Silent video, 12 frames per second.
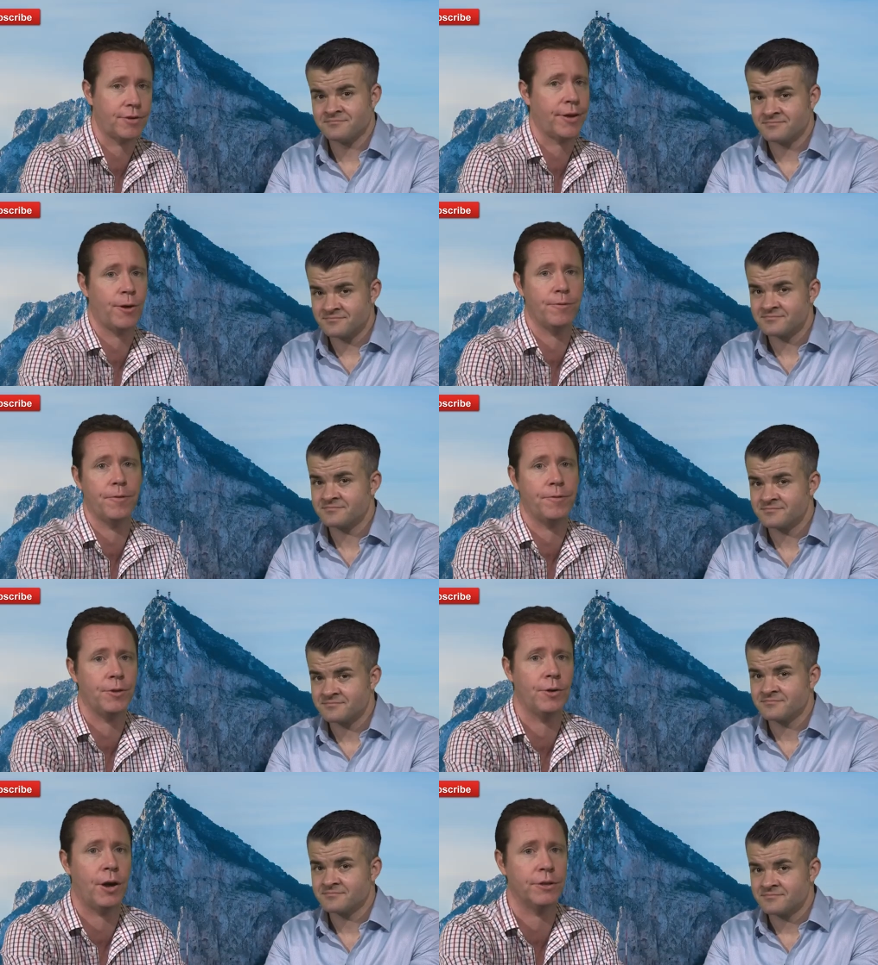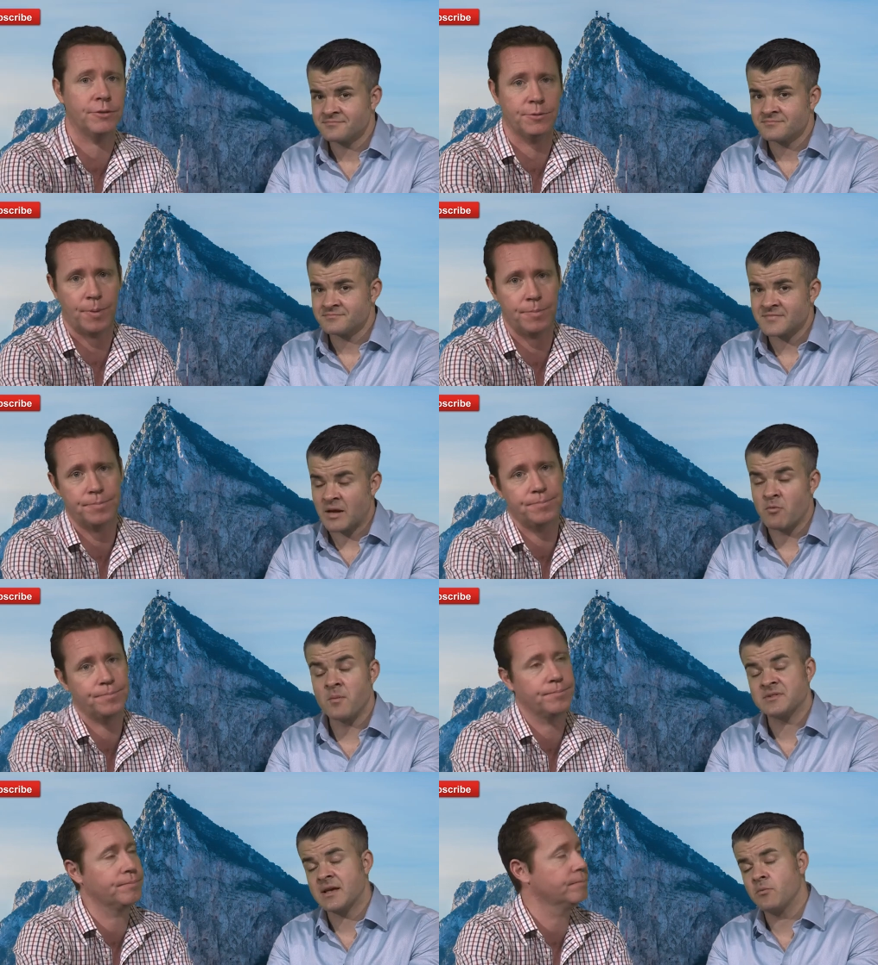Speaker 1: a great offer for you guys as well.
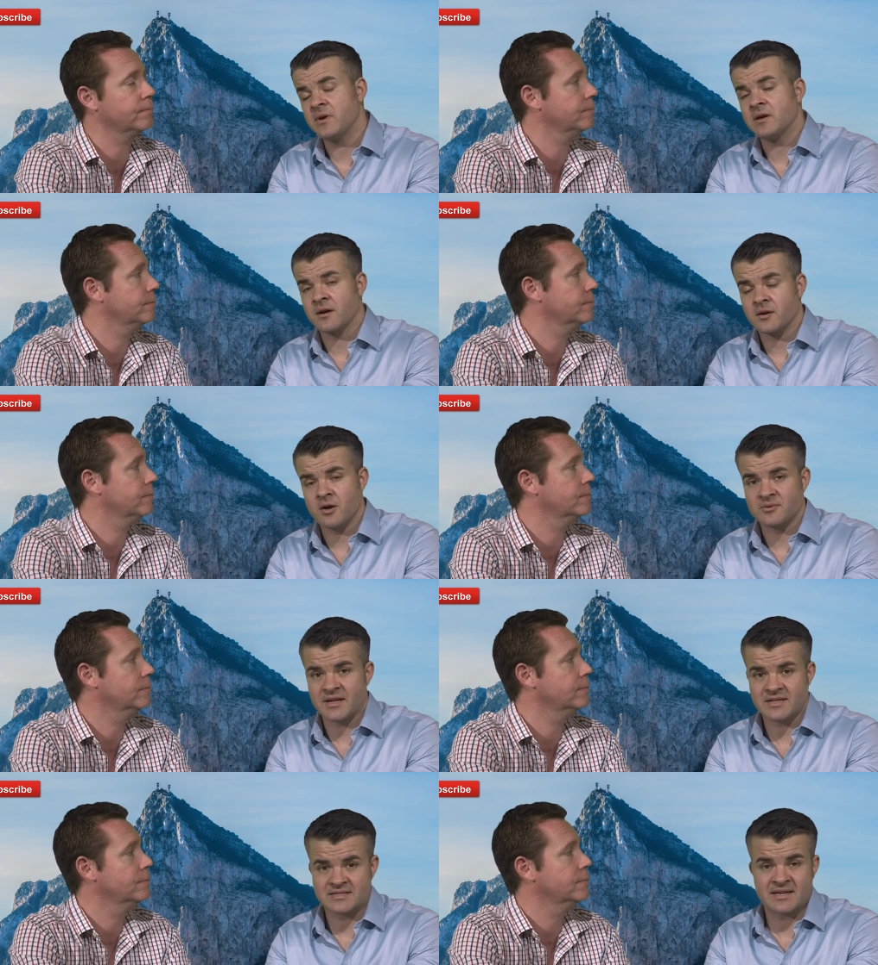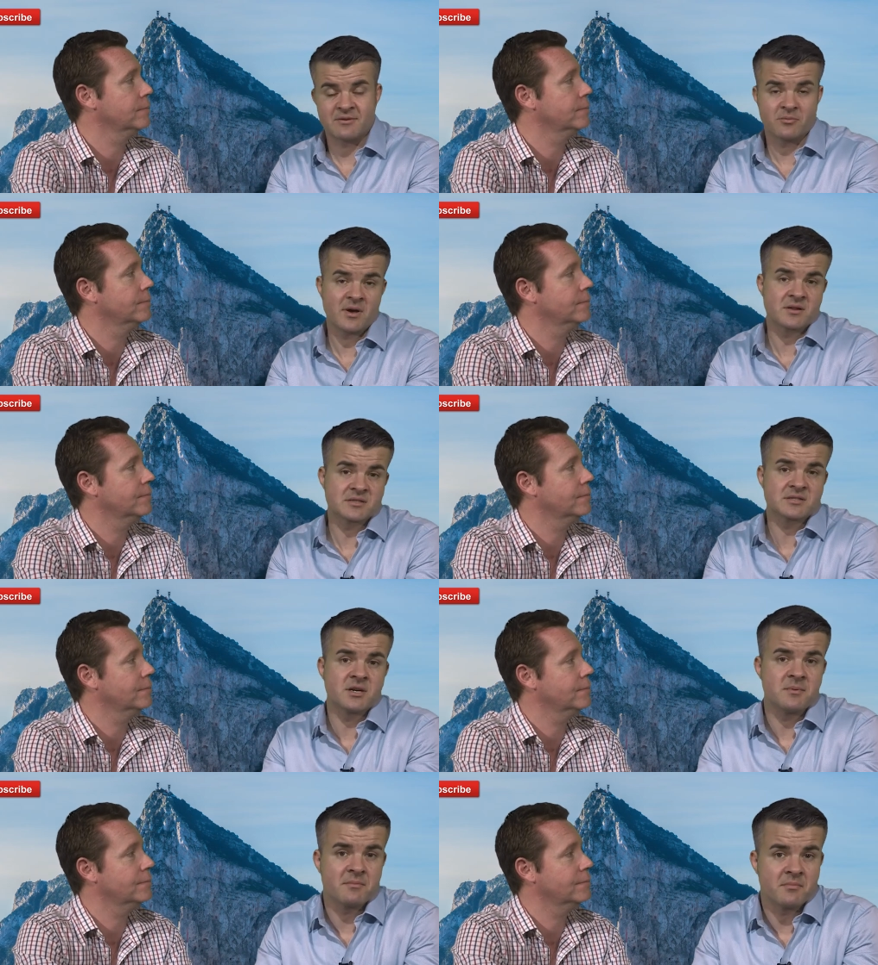
Speaker 2: And when we say we can't accommodate it, we are
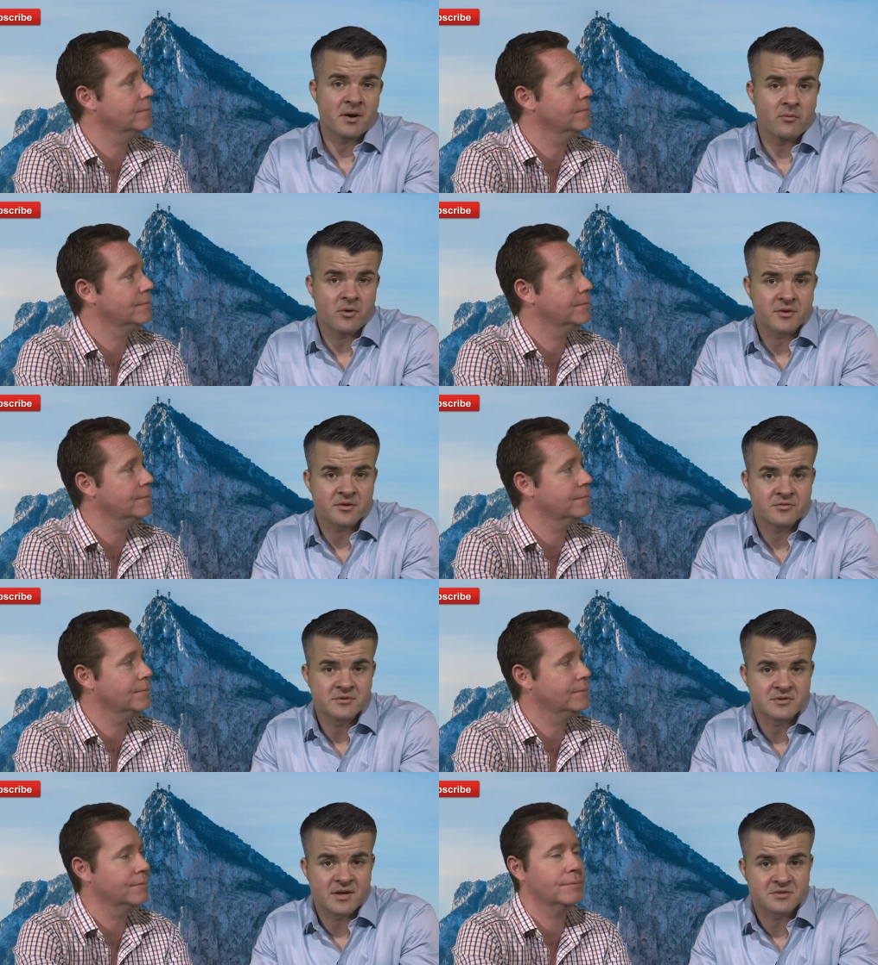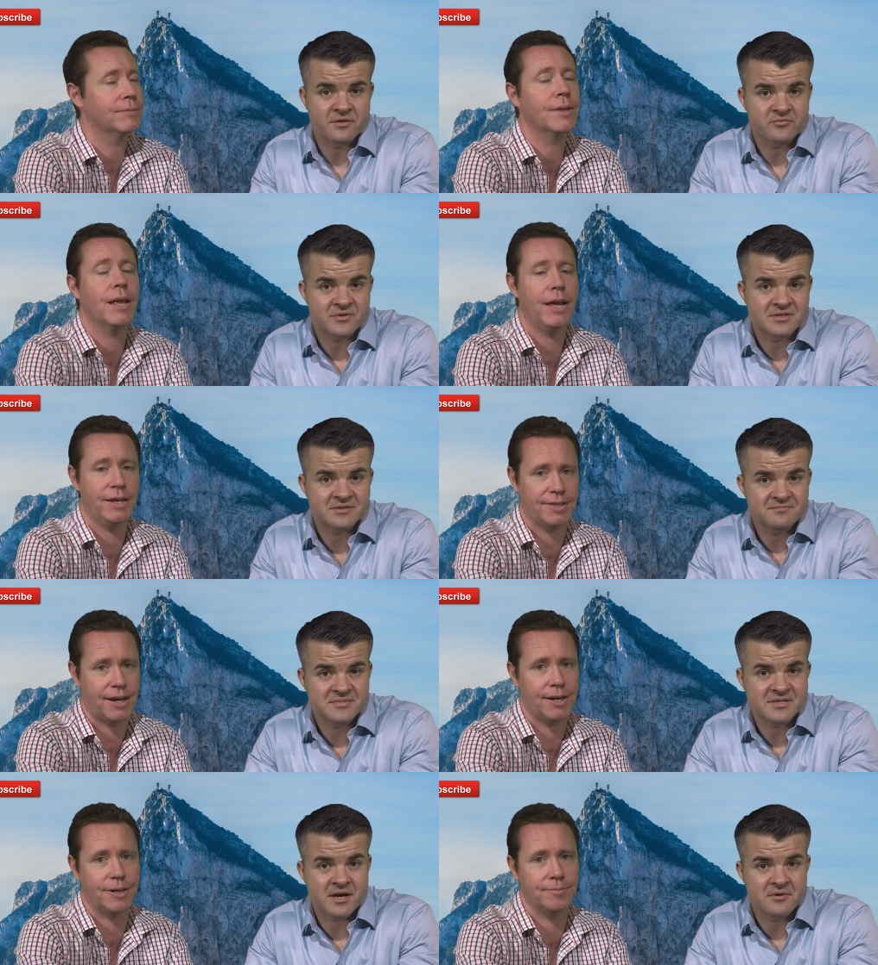determined by what the cruise lines offer us.
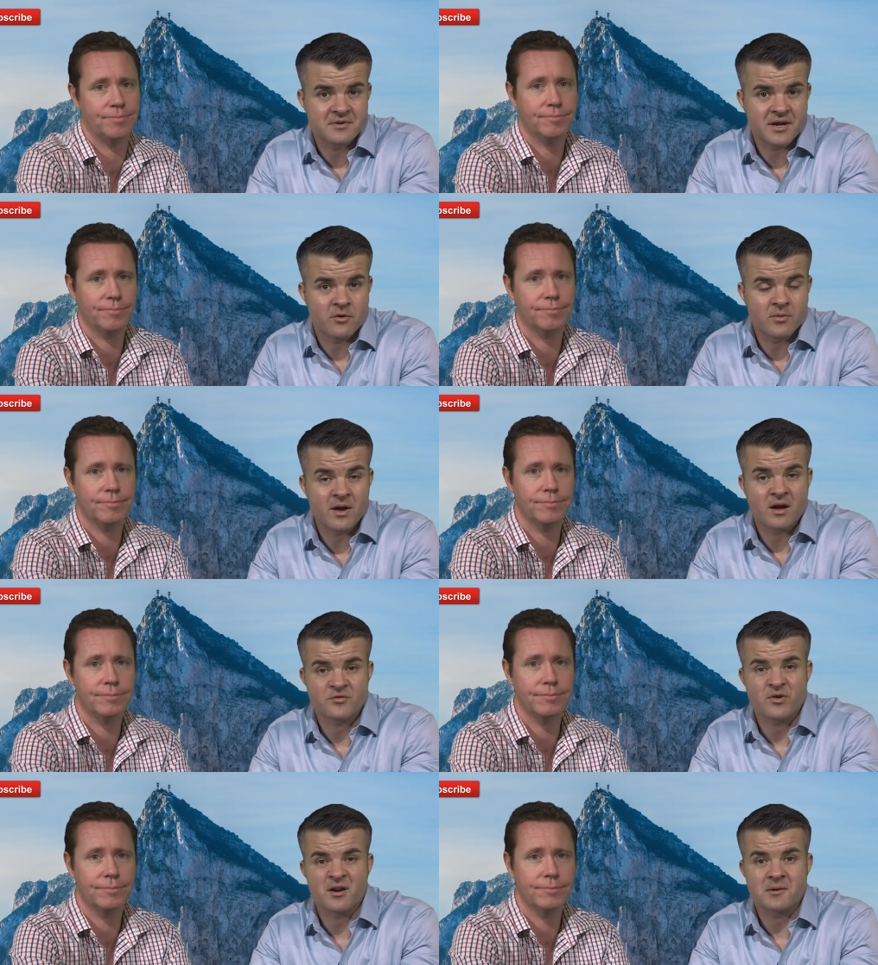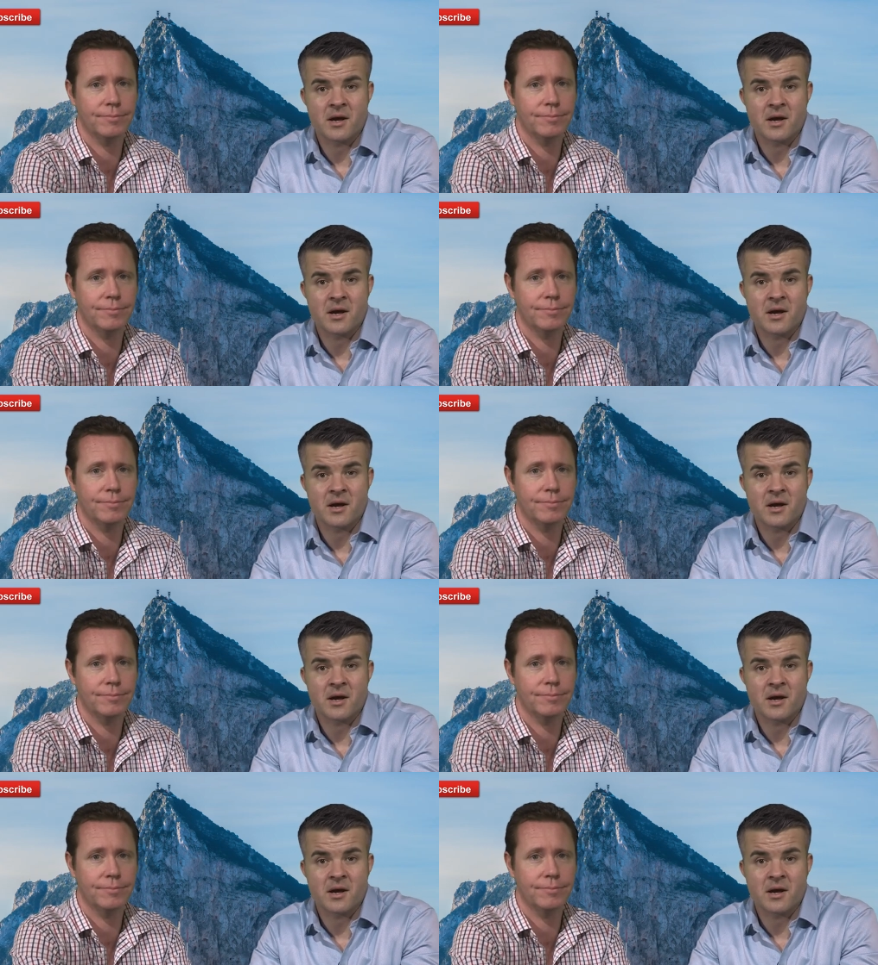Exactly. So, you know, we are trying to